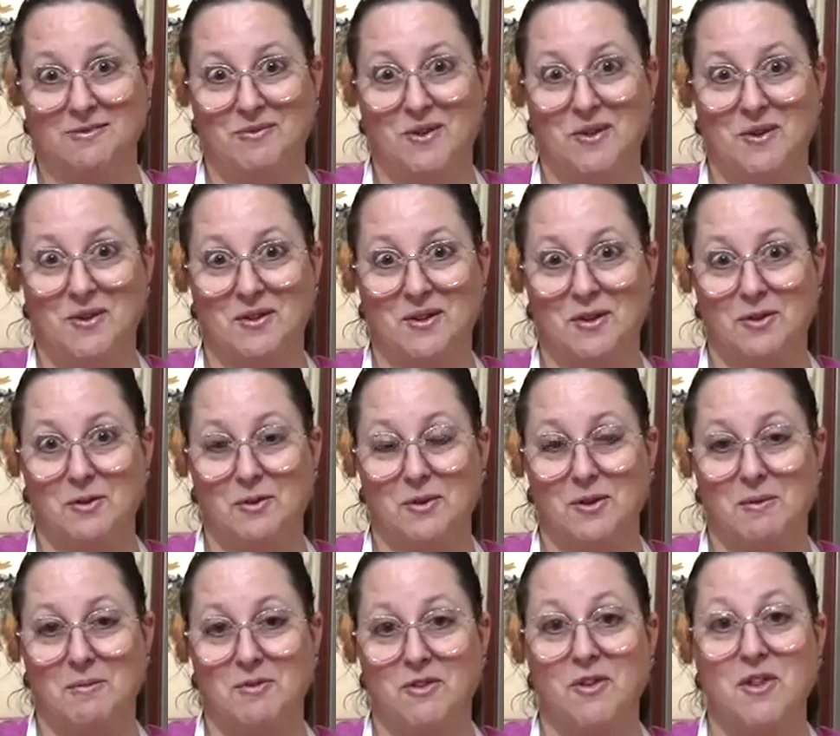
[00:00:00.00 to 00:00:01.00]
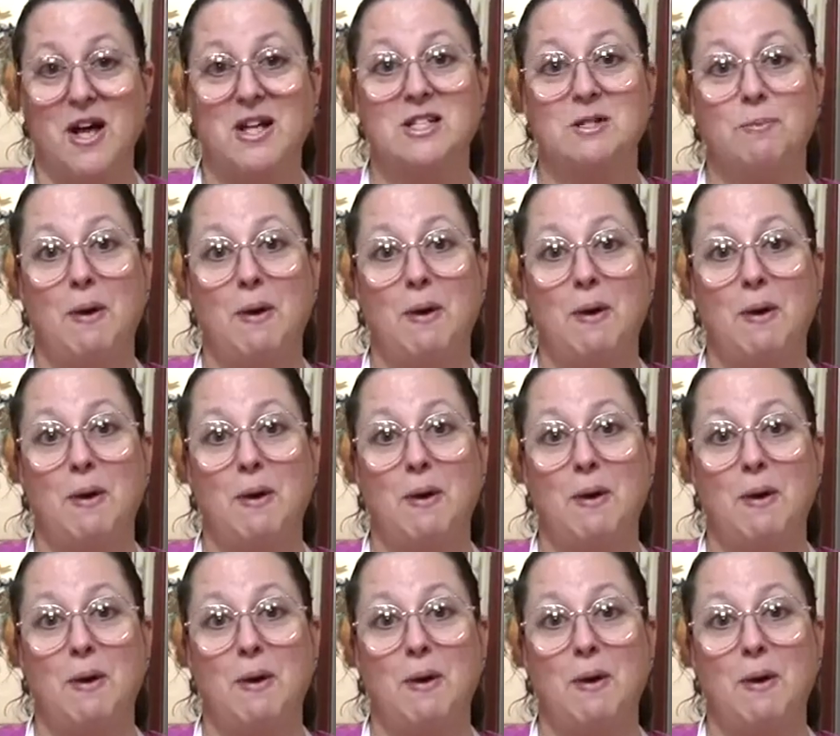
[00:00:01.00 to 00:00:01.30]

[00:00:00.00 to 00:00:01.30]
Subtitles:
You can look through them. So that's